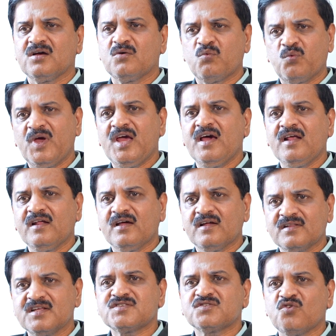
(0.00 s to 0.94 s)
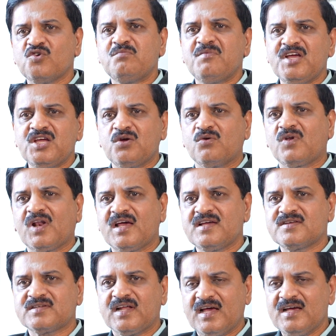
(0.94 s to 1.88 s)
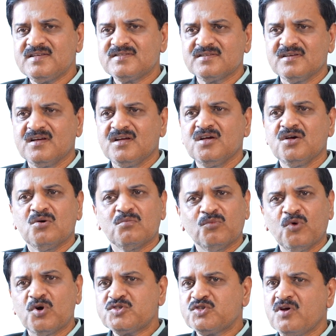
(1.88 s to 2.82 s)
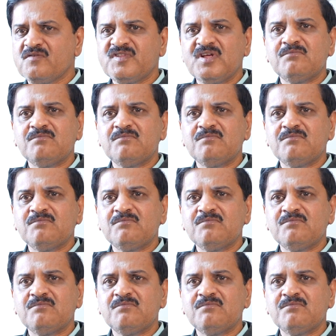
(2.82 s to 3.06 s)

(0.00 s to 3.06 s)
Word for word: where this could be utilized is most of